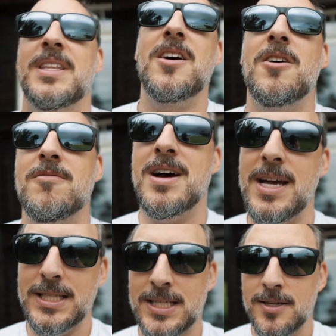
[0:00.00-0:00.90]
All
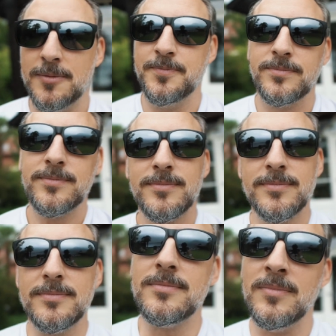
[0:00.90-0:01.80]
right.
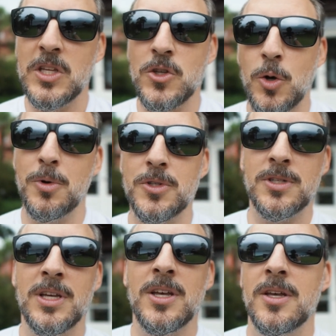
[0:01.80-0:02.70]
This
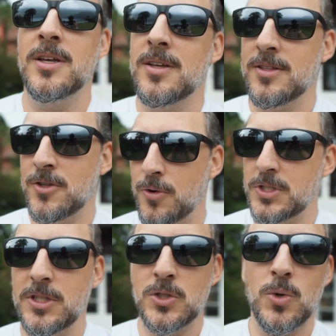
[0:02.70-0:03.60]
almost
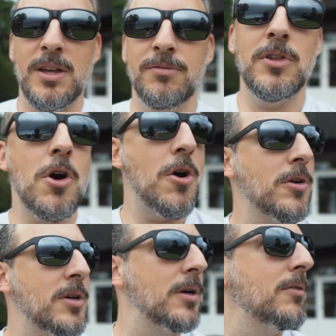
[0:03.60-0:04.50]
turns into a
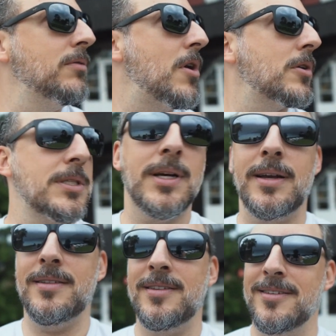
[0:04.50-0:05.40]
vlog
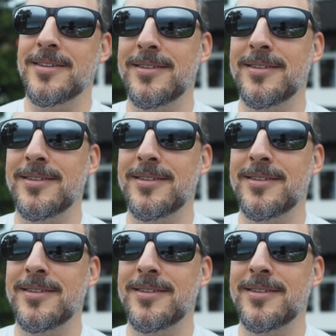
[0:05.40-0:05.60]
style.